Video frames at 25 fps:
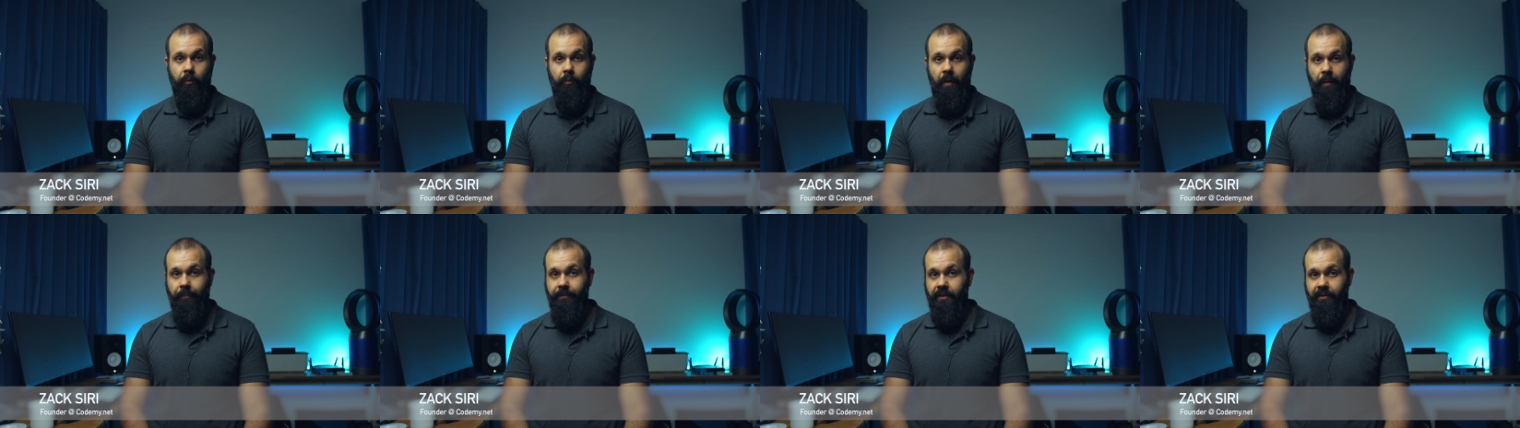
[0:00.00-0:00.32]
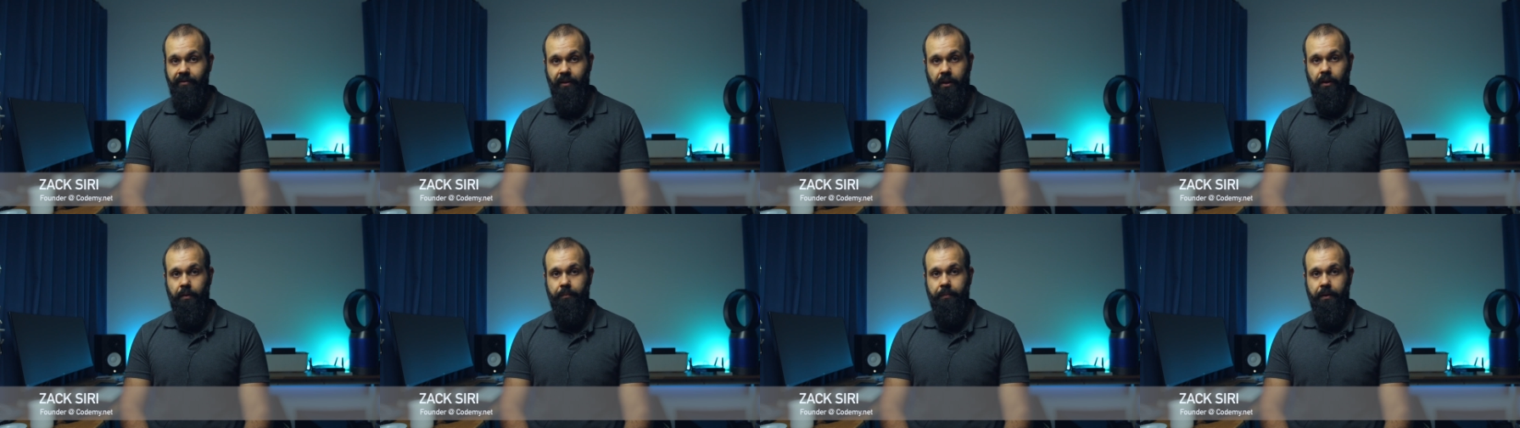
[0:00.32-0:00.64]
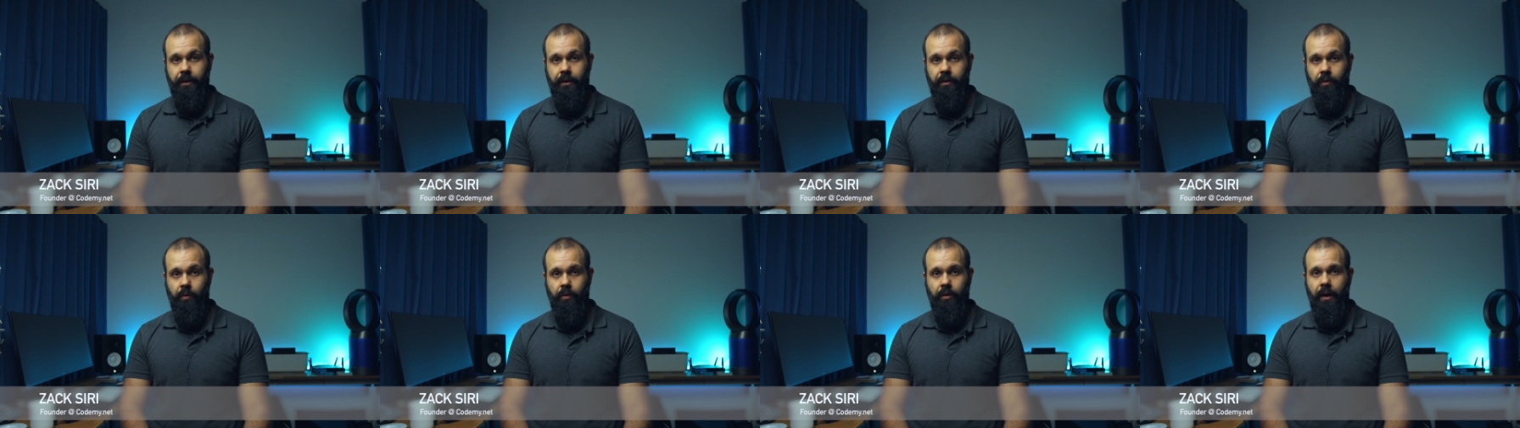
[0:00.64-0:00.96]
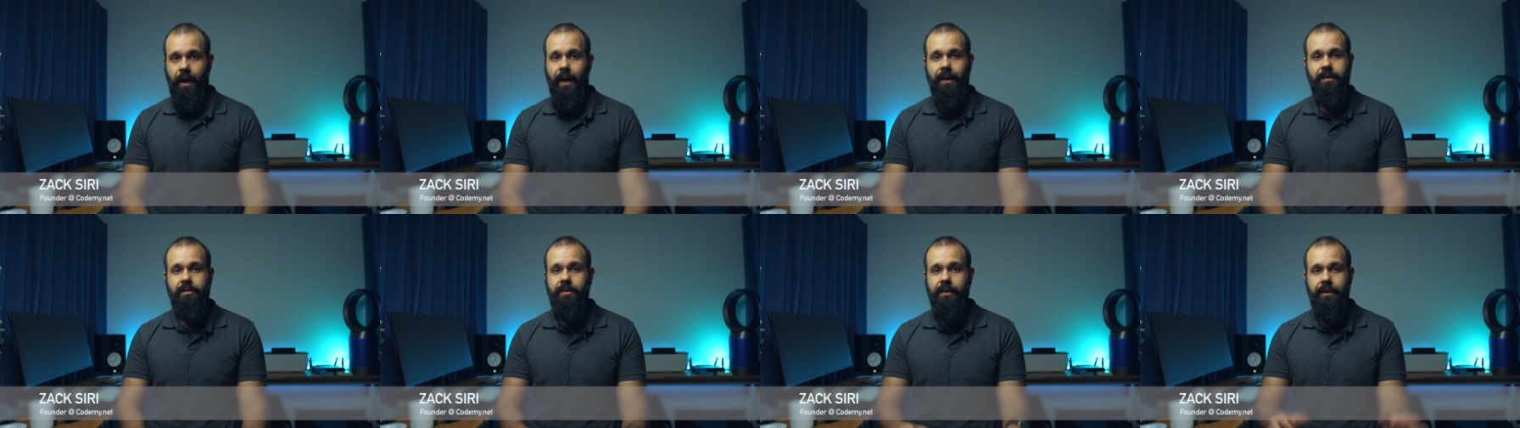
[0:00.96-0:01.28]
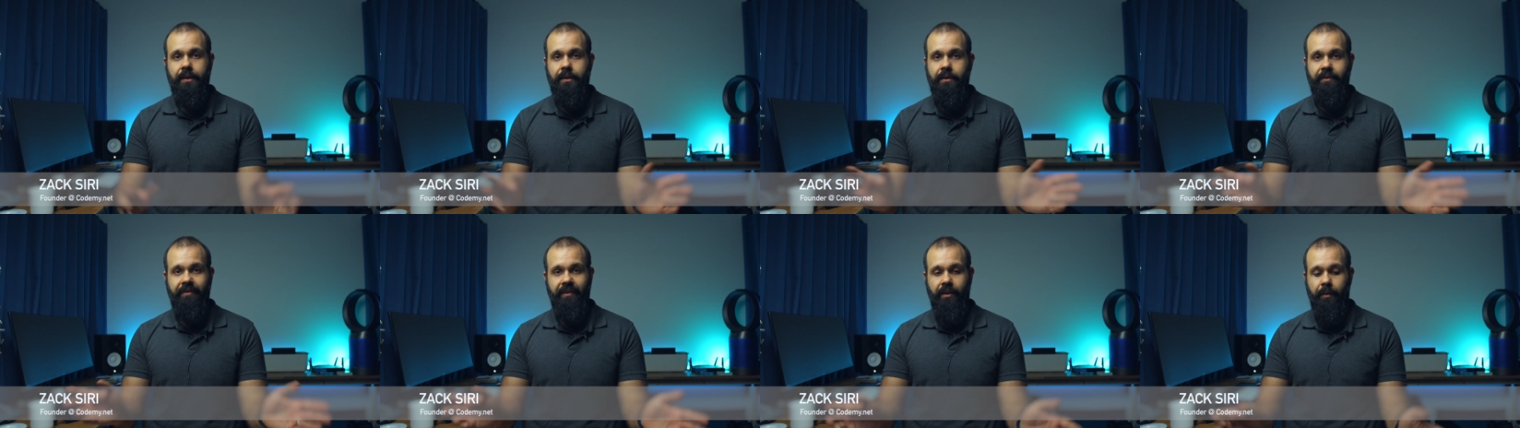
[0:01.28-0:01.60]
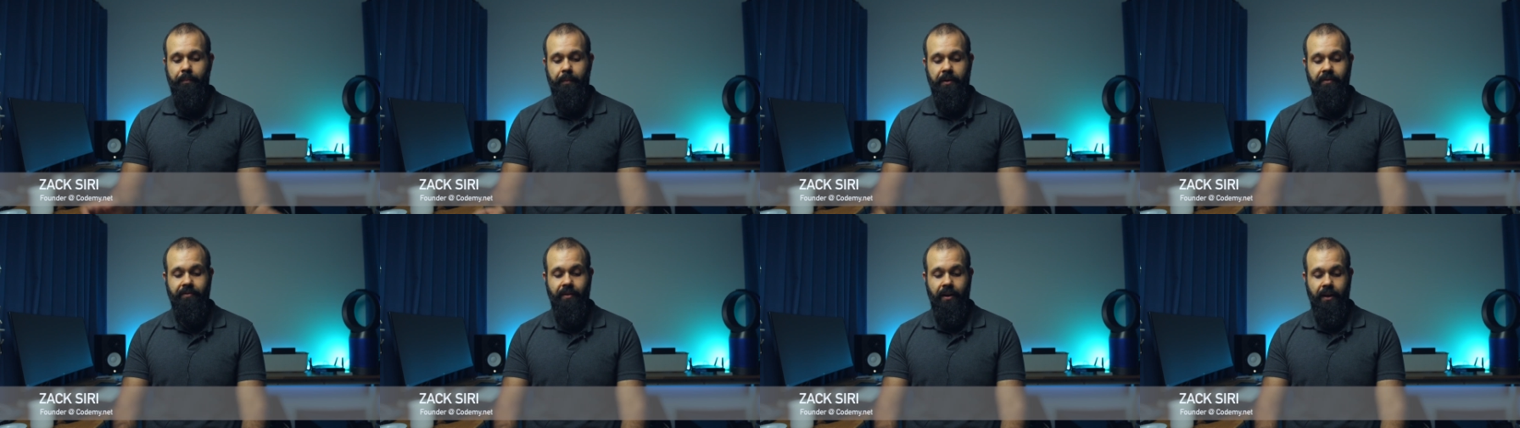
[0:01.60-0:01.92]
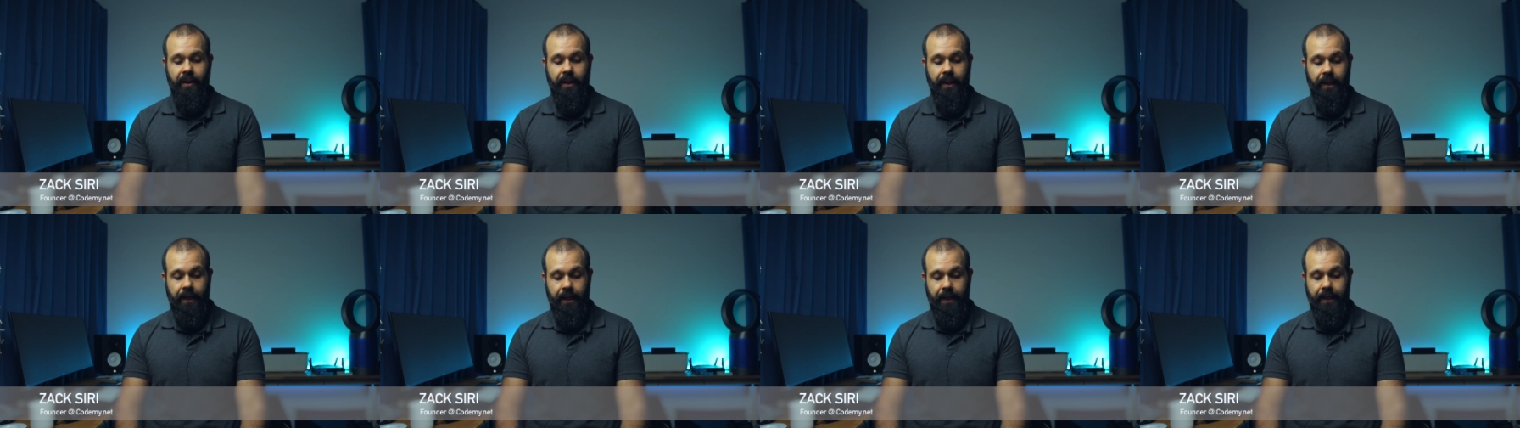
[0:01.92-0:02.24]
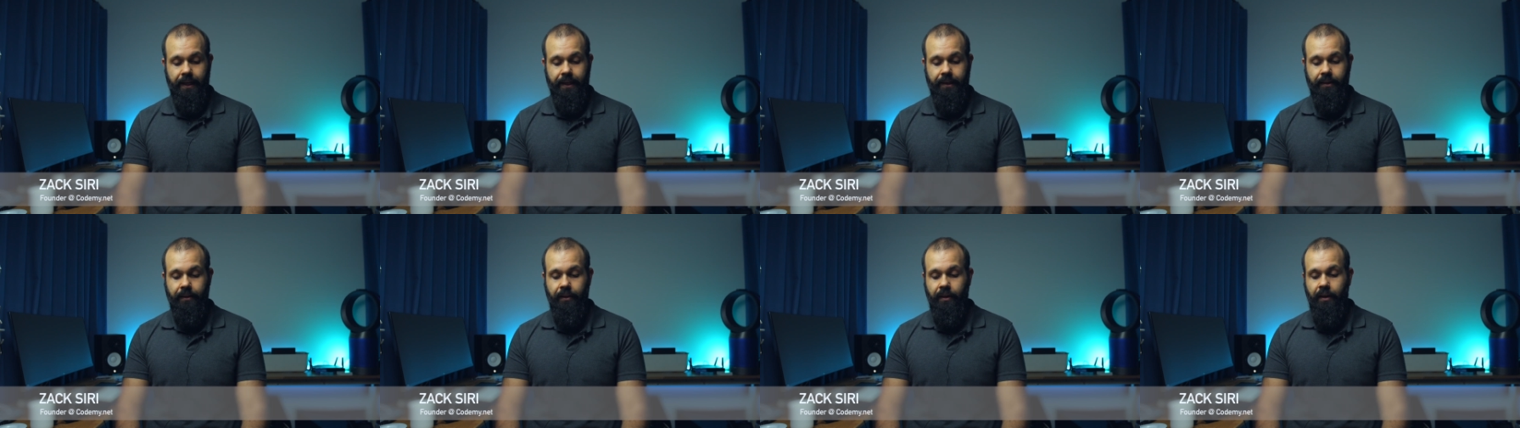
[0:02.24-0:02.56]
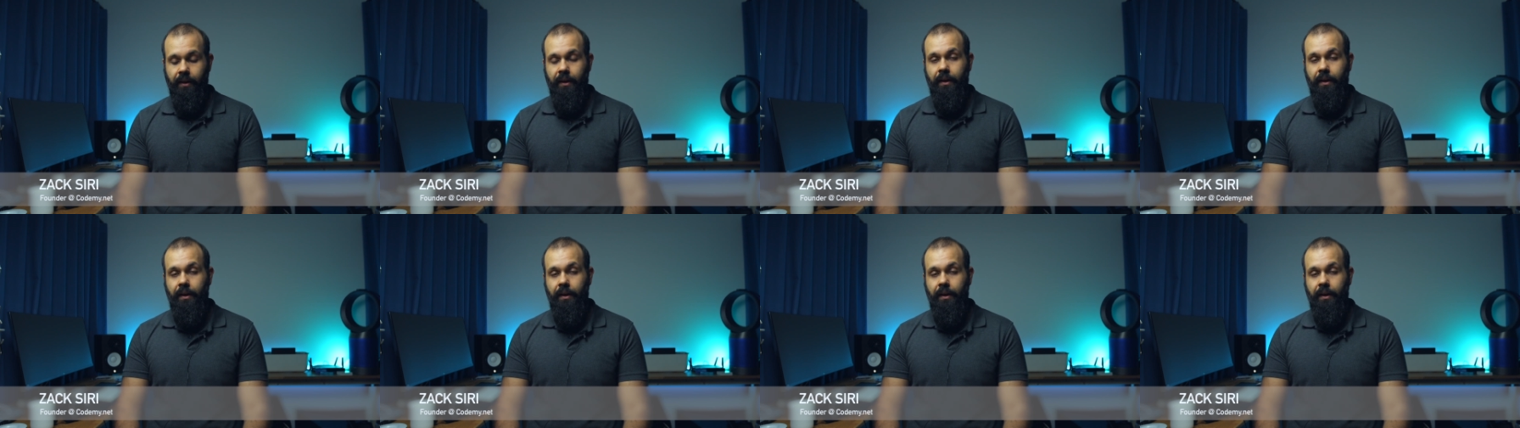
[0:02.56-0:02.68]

web development or actually development of any kind